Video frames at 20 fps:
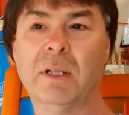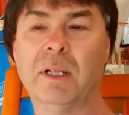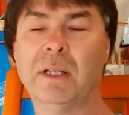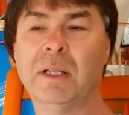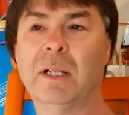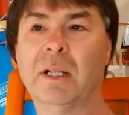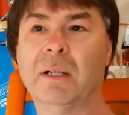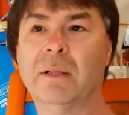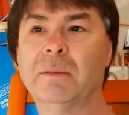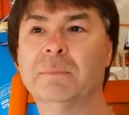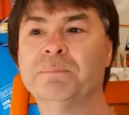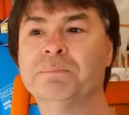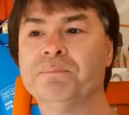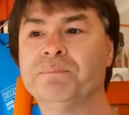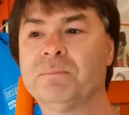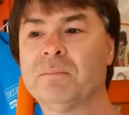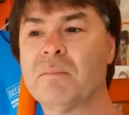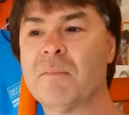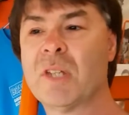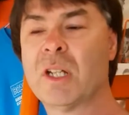and a
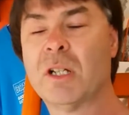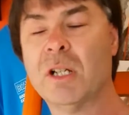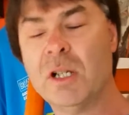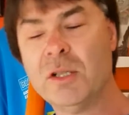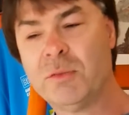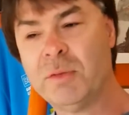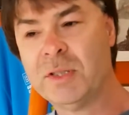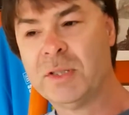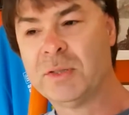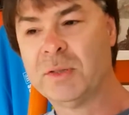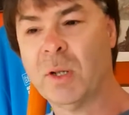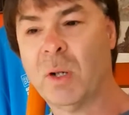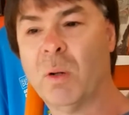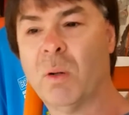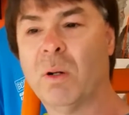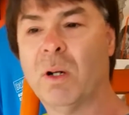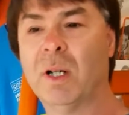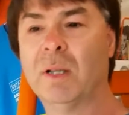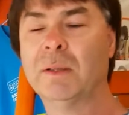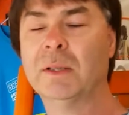country
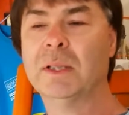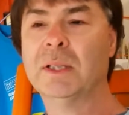store.